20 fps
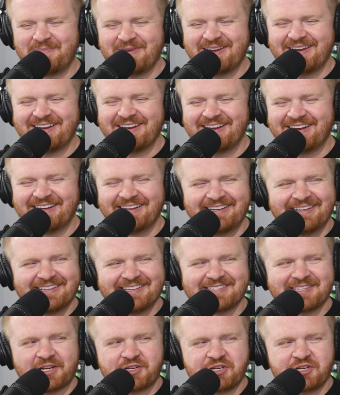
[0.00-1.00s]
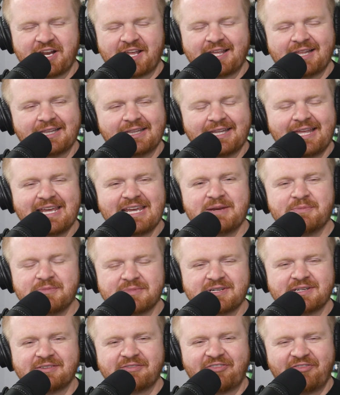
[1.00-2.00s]
would be such an
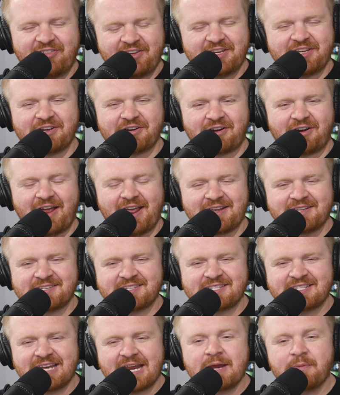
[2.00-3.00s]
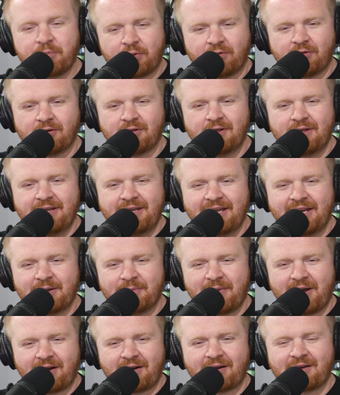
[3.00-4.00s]
acclaimed figure and staple in
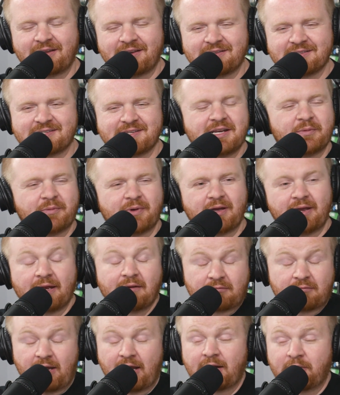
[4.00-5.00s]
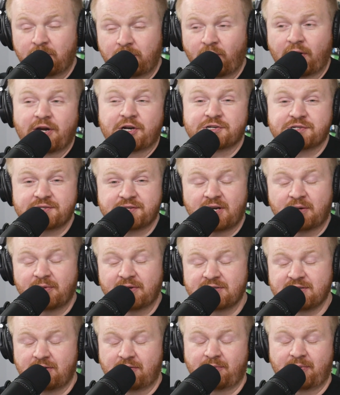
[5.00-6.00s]
American cinema and, and British
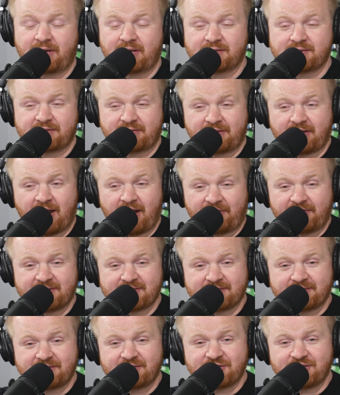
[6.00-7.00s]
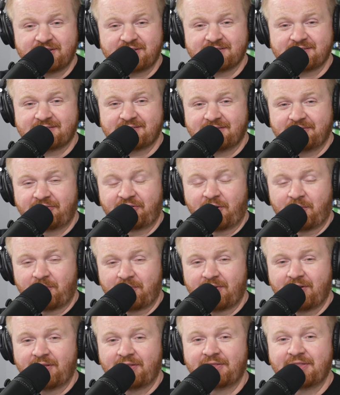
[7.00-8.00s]
cinema too, because uh, obviously she's
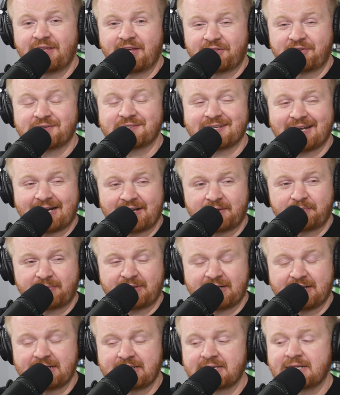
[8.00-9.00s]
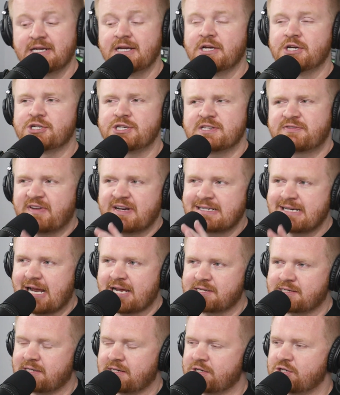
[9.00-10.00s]
from the other side of the pond. She's
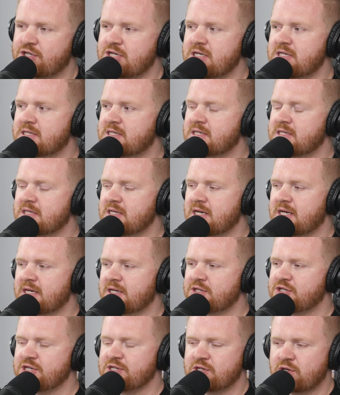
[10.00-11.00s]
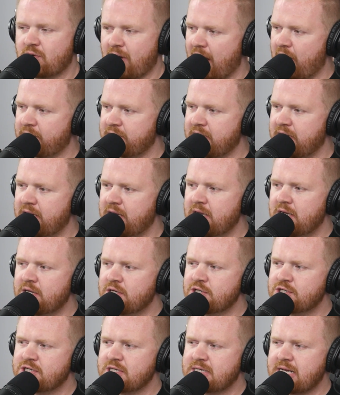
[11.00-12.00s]
fantastic. She's uh, she's grounded.
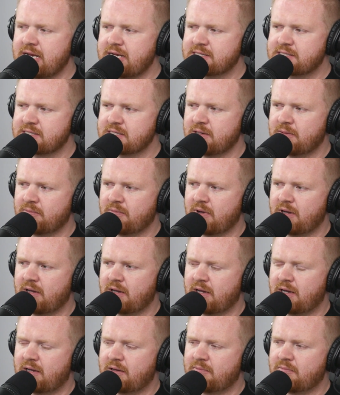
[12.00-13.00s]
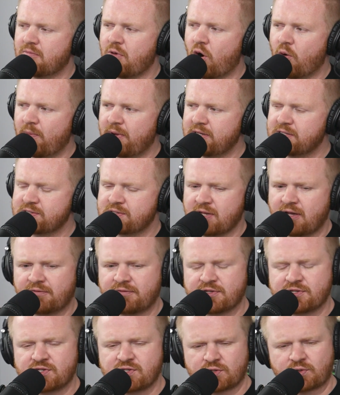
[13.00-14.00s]
She takes some uh, moments
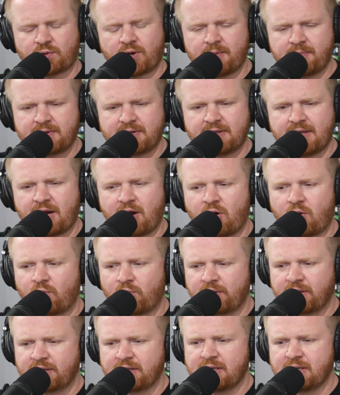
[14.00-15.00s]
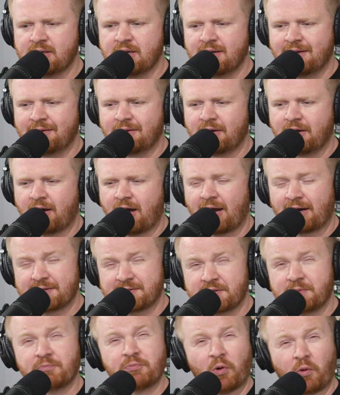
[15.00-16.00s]
of the script that are really
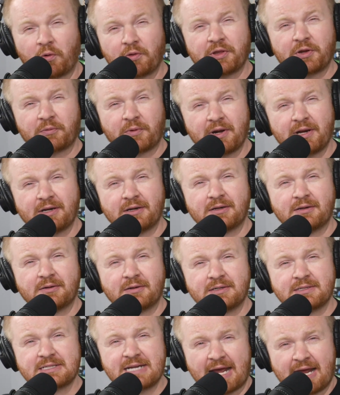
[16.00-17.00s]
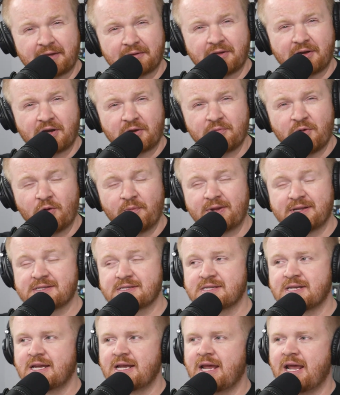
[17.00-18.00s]
honestly poorly written dialogue
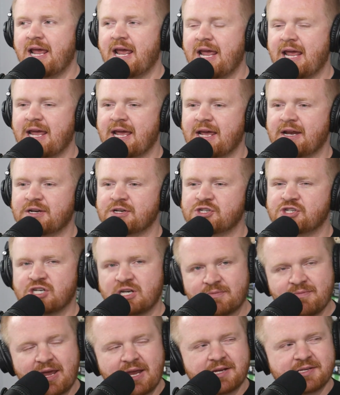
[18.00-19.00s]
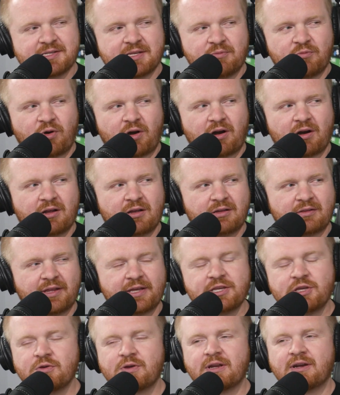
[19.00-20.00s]
moments and she makes them work
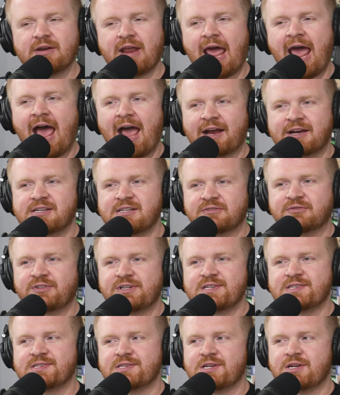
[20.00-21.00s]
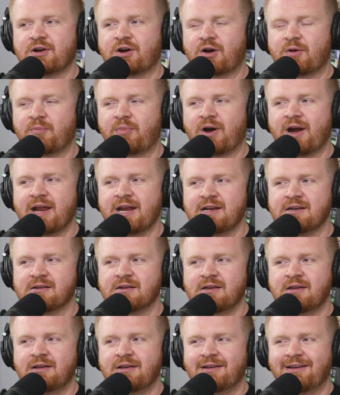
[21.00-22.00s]
like you can actively see her
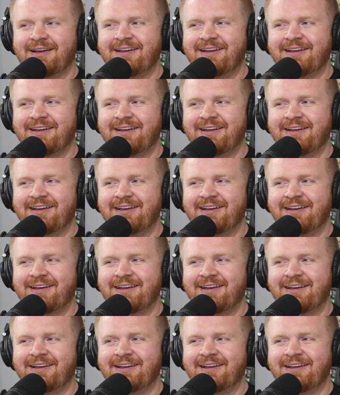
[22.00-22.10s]
brain